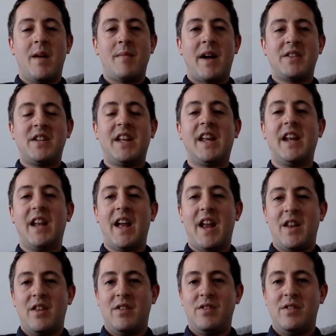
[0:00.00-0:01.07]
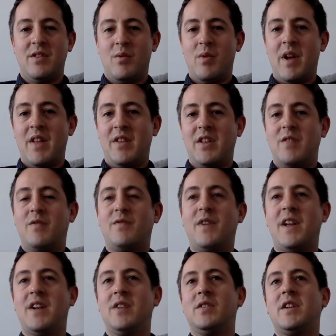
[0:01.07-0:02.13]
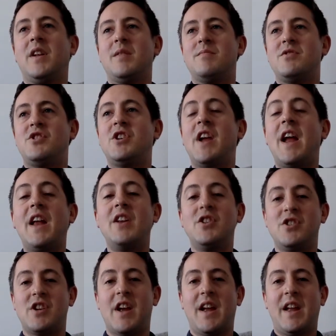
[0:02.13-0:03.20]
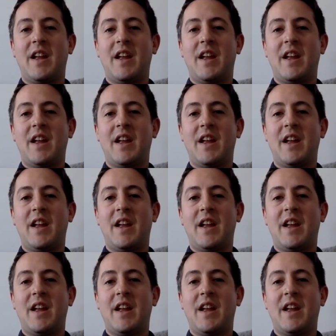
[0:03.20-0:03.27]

Articulating the way that you feel can change it.